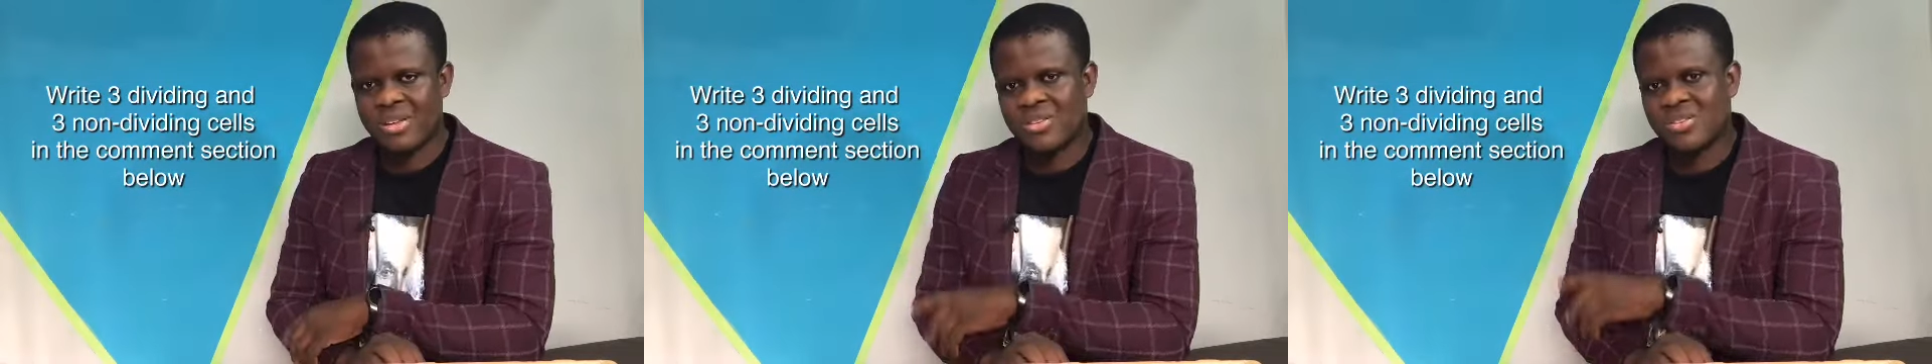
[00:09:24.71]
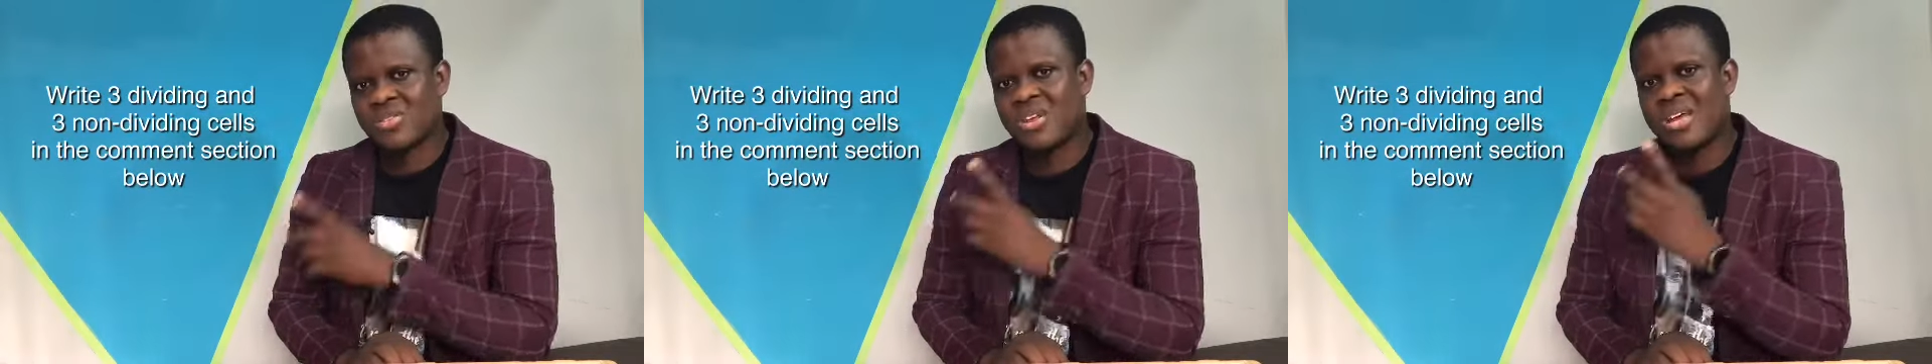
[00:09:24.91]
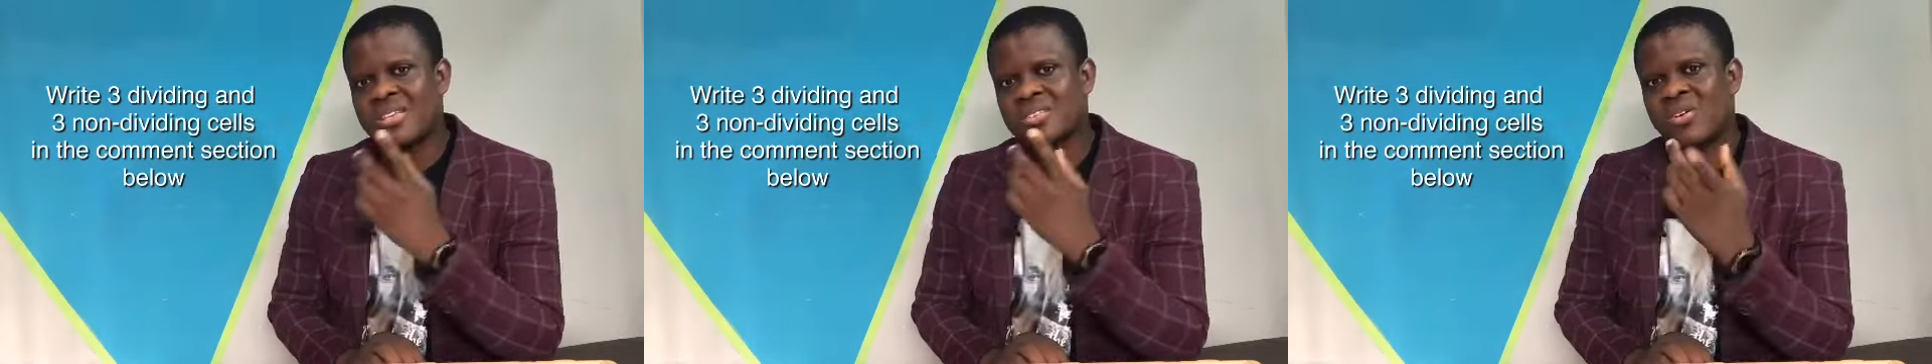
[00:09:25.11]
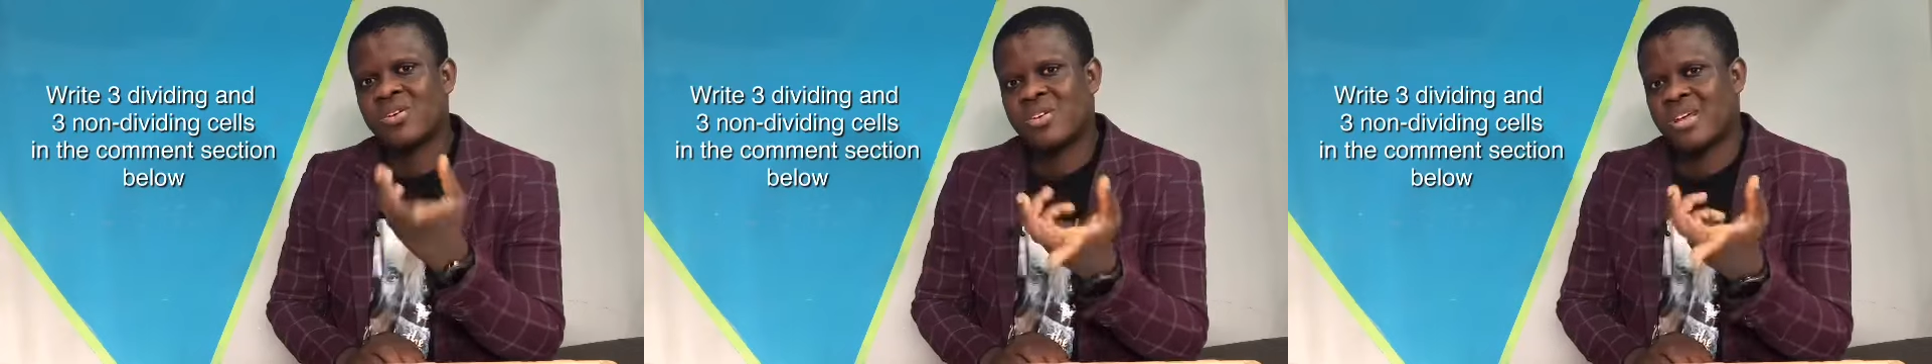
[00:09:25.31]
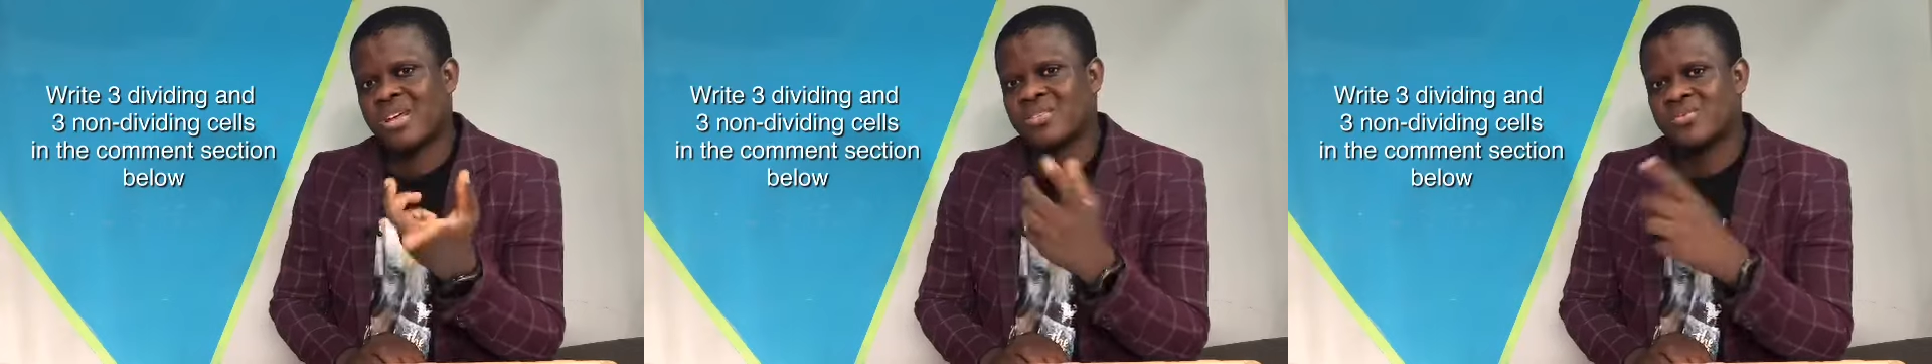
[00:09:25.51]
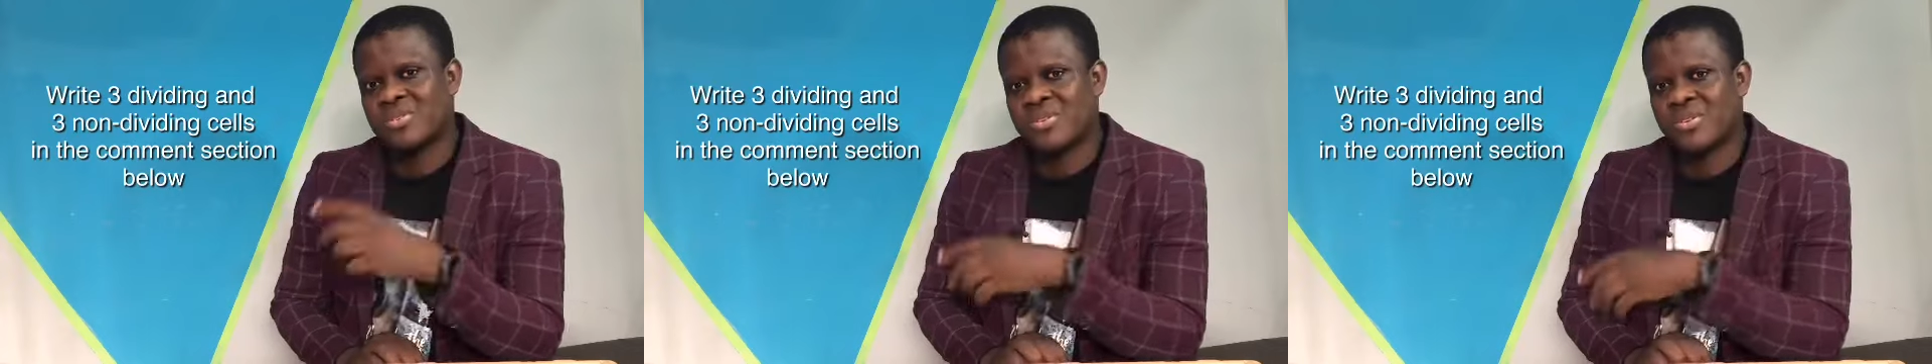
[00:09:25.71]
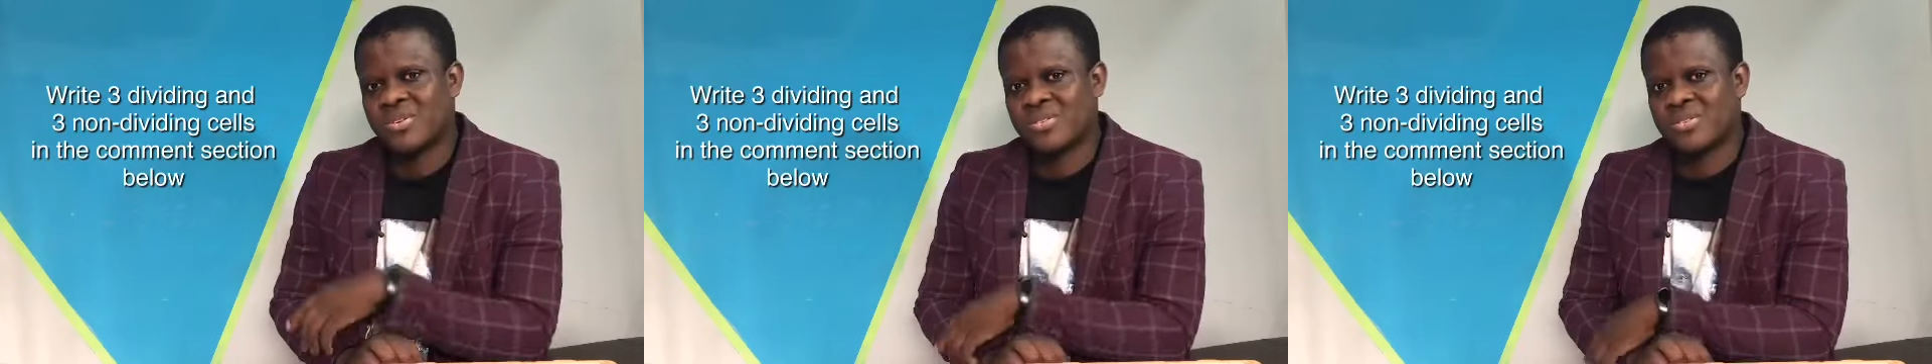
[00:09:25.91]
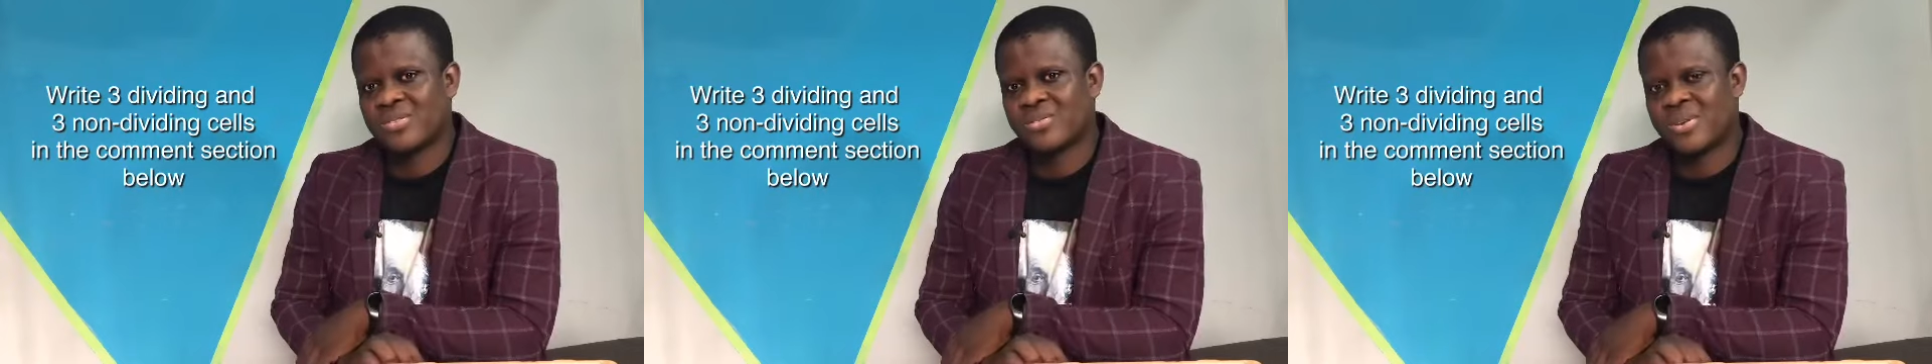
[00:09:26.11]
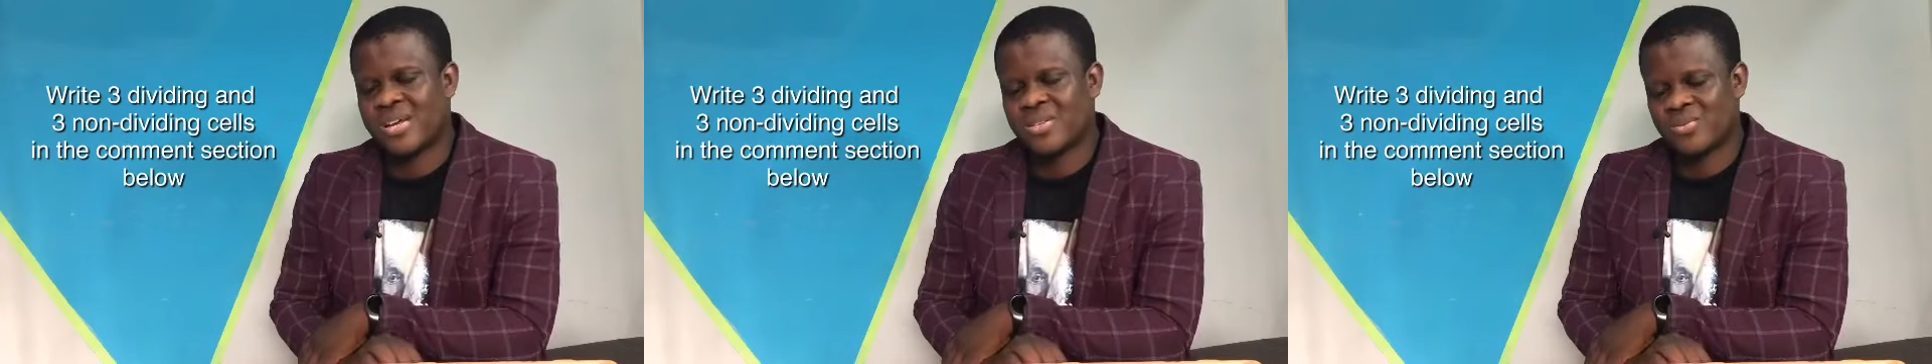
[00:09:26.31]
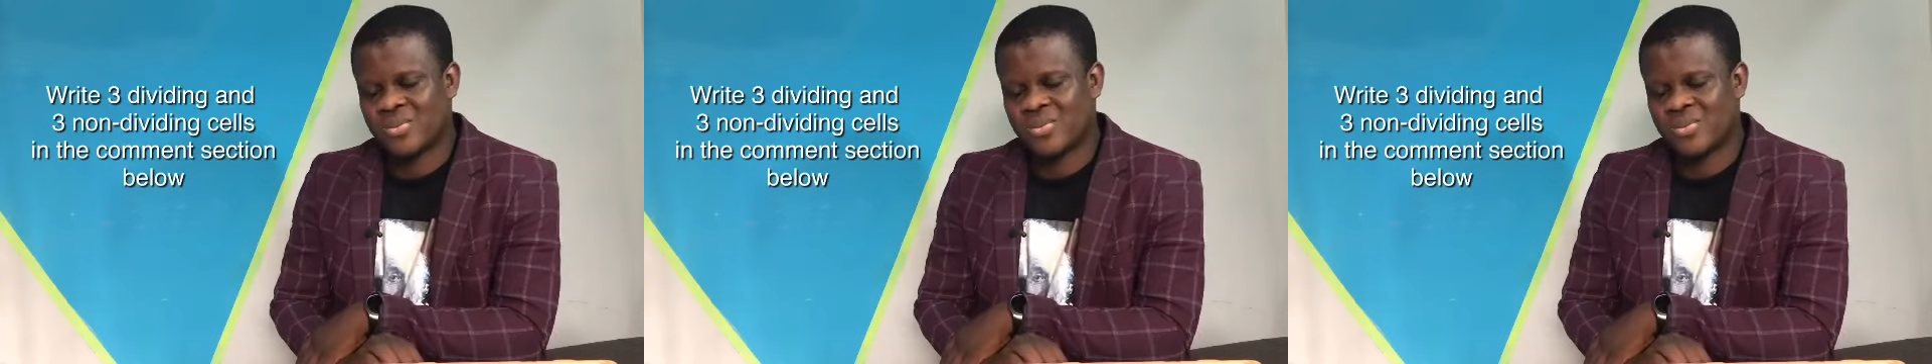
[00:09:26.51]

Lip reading: so that others will not write